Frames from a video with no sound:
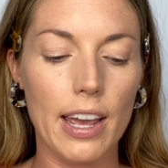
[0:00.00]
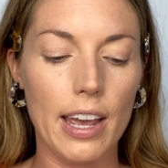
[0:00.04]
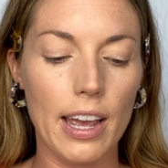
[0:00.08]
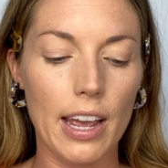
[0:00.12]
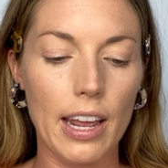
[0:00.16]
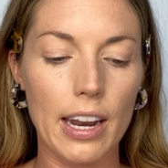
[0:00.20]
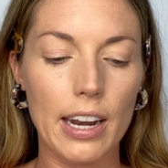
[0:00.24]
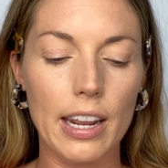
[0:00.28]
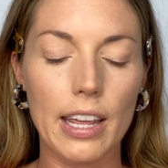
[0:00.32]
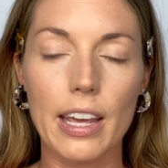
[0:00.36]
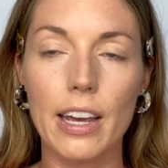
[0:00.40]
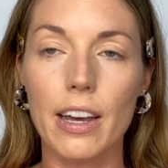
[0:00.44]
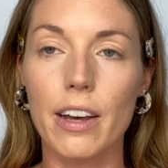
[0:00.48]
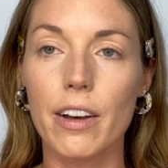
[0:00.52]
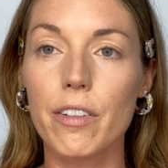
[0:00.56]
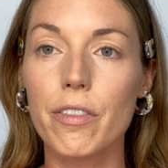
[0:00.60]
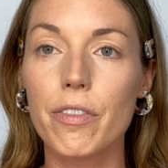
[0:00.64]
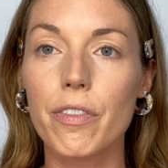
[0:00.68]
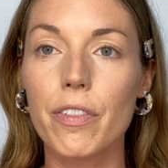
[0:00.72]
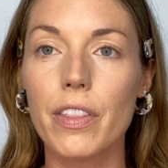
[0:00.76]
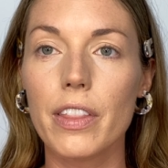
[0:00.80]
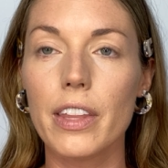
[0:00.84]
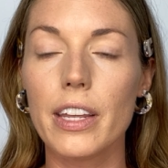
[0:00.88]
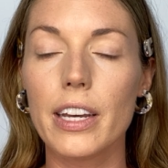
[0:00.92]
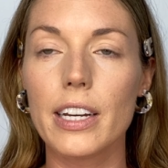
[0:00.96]
any of
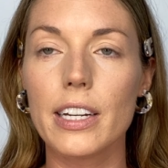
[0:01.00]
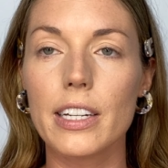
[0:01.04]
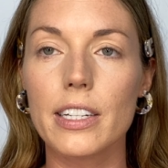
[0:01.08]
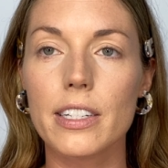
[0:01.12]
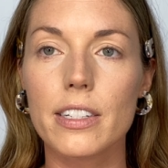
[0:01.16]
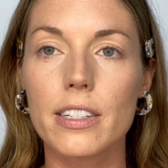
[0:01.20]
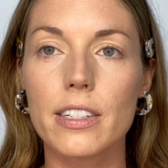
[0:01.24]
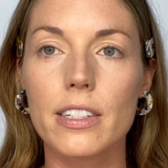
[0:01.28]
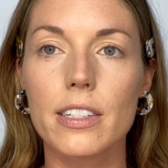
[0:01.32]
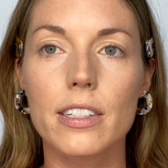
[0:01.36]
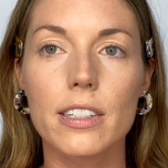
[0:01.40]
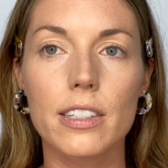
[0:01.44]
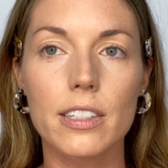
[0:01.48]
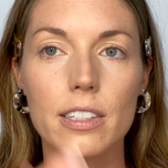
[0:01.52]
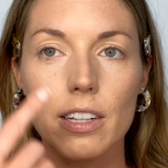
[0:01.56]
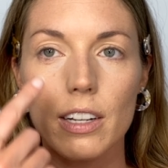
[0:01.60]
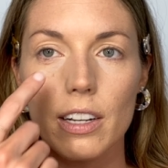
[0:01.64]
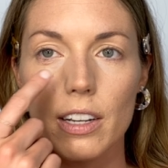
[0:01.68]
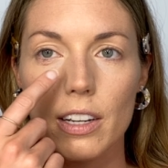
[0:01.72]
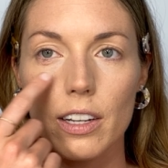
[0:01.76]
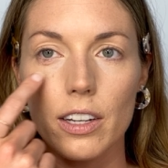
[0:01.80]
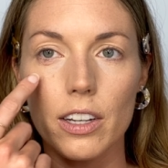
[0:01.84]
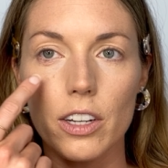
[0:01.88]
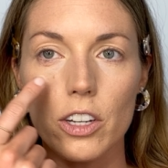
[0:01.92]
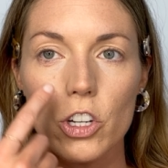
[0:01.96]
this
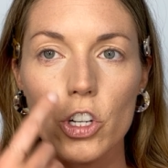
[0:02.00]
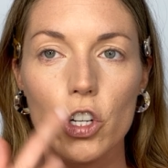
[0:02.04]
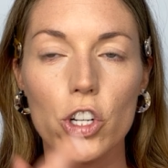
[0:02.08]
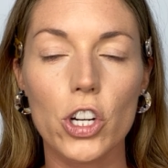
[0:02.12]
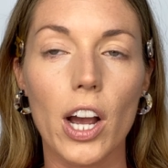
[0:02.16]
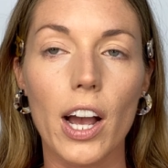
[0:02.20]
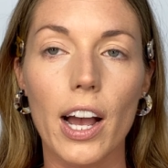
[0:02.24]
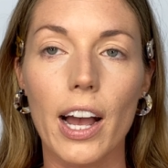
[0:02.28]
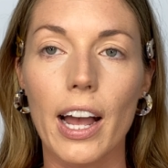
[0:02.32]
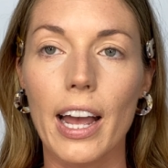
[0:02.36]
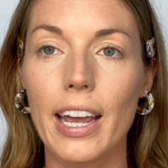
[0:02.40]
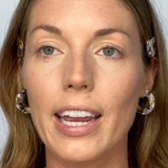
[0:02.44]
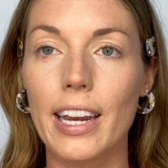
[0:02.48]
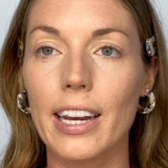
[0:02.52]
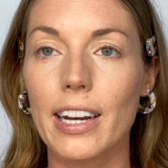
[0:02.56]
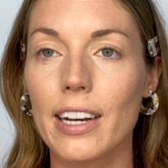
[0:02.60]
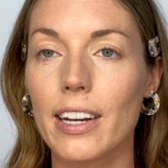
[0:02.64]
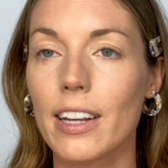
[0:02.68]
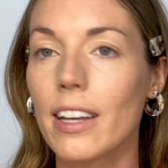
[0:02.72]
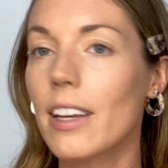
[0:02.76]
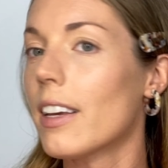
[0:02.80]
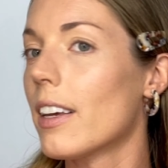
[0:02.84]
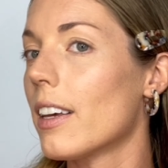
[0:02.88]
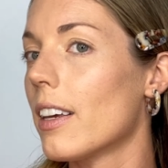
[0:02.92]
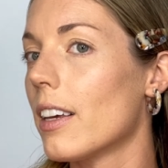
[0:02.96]

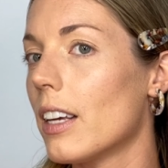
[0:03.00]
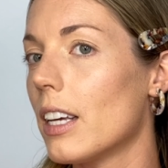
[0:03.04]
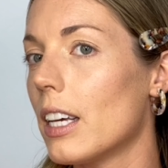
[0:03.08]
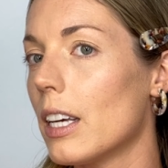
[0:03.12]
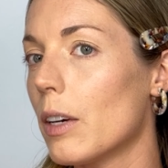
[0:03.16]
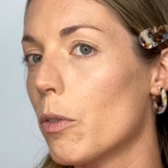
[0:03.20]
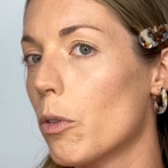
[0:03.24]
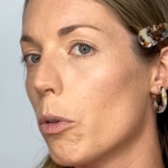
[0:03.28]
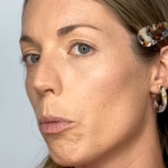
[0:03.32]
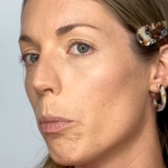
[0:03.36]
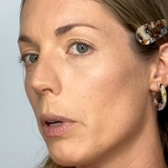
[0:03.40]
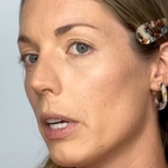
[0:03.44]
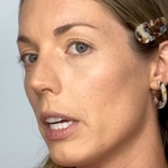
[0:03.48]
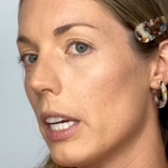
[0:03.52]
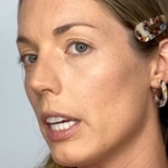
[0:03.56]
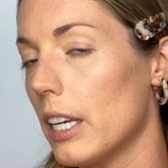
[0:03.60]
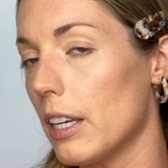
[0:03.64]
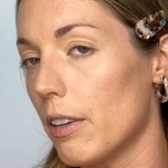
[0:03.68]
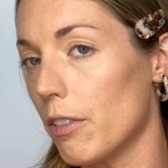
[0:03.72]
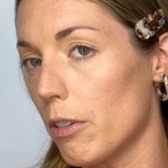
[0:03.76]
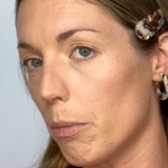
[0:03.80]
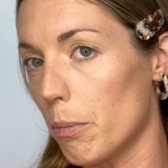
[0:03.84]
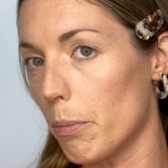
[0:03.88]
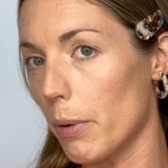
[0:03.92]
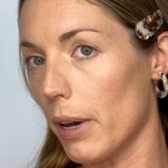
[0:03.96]
shine, it will be
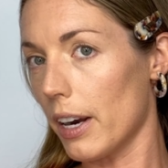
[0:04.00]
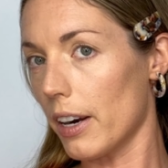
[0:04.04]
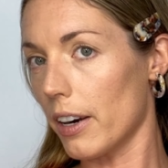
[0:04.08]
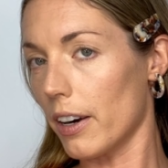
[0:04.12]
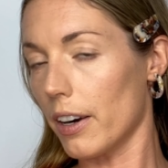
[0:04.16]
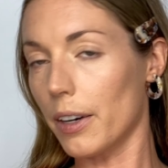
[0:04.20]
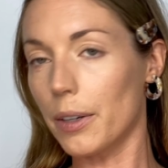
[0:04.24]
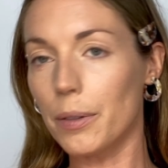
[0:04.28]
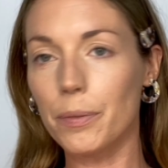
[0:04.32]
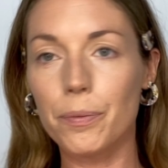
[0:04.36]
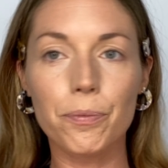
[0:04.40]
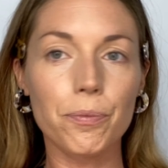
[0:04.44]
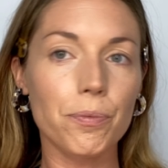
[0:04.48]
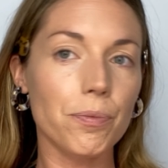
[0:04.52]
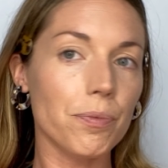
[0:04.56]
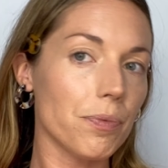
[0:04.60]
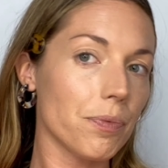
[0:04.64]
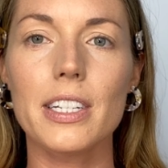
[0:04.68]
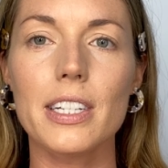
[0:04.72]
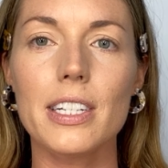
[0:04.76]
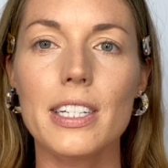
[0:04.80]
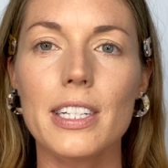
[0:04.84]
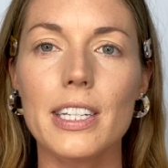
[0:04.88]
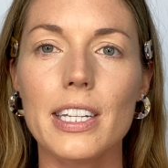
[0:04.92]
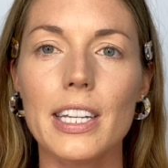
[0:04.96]
even better.
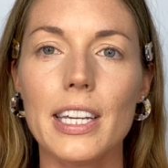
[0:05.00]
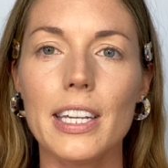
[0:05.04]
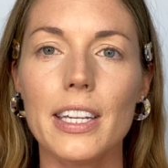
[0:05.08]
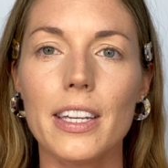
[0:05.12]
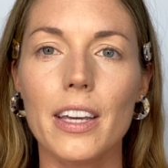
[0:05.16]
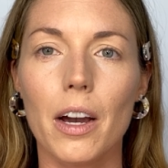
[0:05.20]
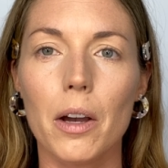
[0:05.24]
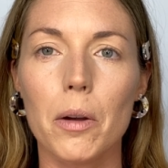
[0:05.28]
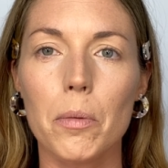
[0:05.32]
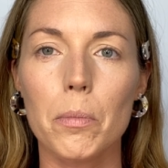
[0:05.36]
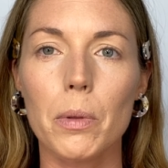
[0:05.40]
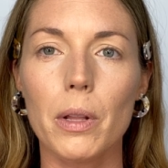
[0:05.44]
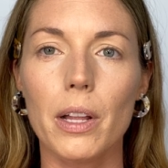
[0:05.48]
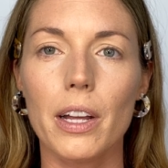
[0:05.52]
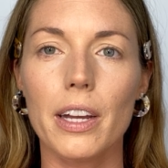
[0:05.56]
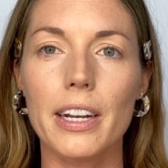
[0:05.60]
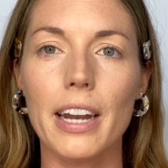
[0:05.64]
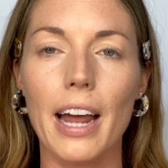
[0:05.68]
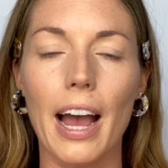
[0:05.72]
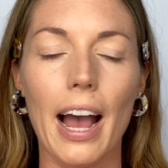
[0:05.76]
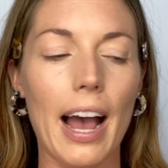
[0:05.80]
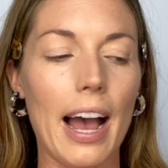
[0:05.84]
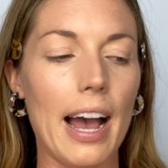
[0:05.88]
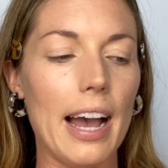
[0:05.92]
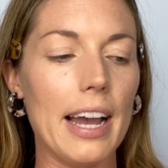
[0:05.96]
This is the Youngblood
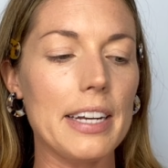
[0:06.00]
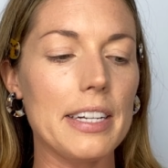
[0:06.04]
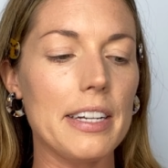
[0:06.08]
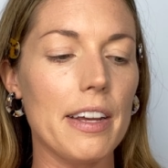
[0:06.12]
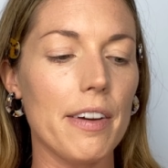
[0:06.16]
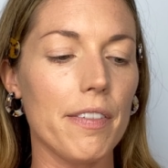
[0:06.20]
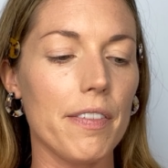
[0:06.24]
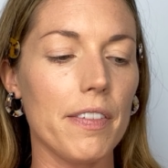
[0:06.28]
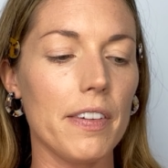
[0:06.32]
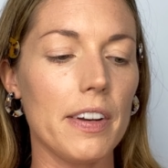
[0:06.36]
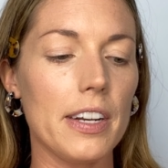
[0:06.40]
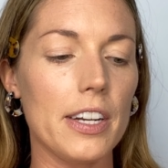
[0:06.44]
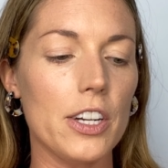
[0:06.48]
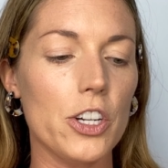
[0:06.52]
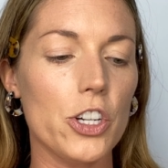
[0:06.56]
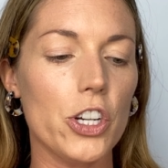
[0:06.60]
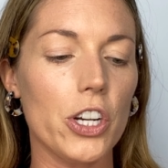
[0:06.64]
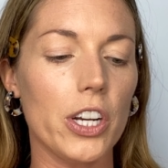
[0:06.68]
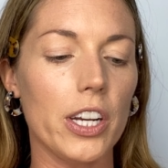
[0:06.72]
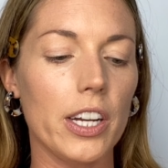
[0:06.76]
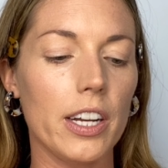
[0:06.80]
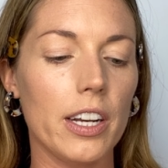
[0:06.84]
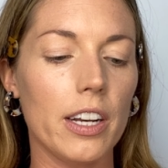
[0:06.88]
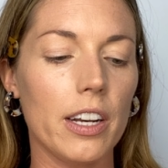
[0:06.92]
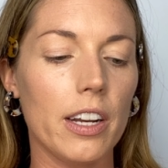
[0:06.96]
High
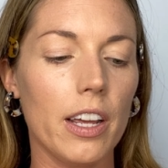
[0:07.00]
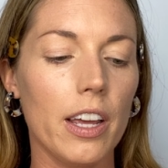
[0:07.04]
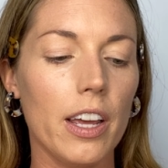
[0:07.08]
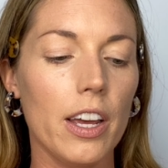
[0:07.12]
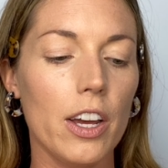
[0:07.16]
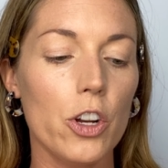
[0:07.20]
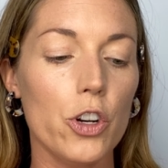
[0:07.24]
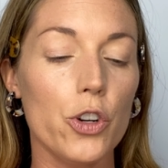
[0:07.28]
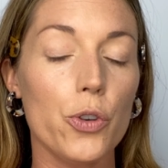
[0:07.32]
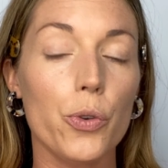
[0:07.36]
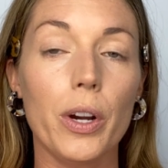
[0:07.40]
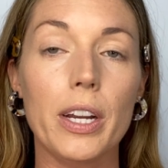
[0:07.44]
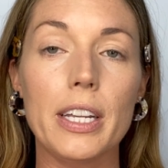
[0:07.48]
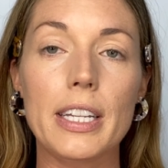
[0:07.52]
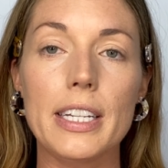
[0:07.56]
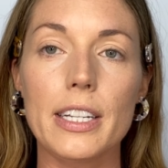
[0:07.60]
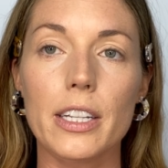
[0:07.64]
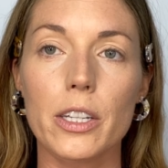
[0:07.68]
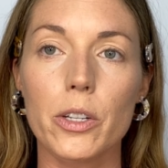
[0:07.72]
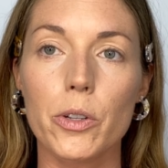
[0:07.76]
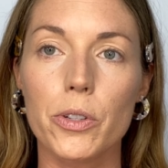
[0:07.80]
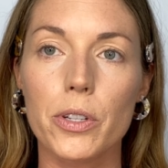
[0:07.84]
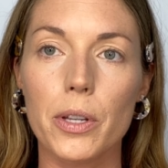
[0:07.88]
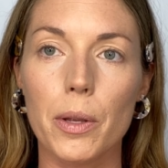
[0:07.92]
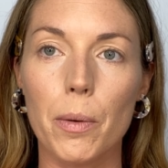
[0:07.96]
Definition
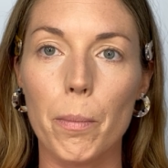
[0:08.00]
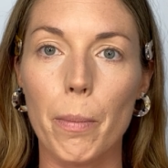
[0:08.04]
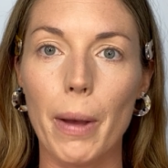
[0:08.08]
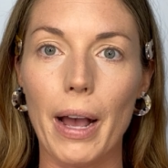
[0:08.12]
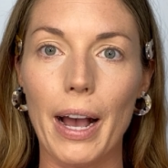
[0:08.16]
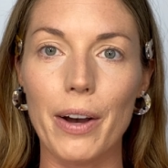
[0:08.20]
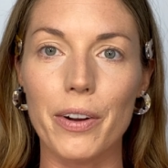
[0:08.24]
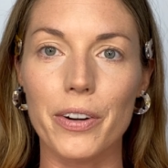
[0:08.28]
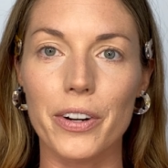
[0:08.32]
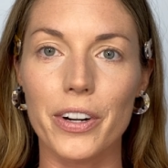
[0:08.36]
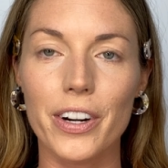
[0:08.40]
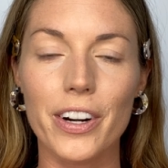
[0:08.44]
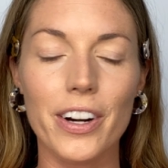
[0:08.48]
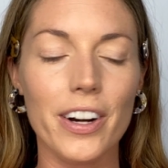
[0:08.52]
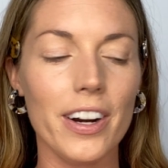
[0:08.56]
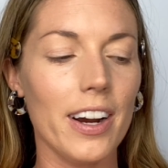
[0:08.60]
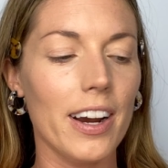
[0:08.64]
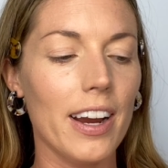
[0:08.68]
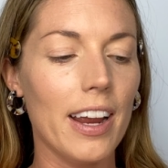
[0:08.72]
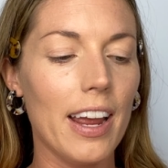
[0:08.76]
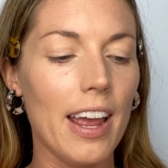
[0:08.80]
Translucent Powder.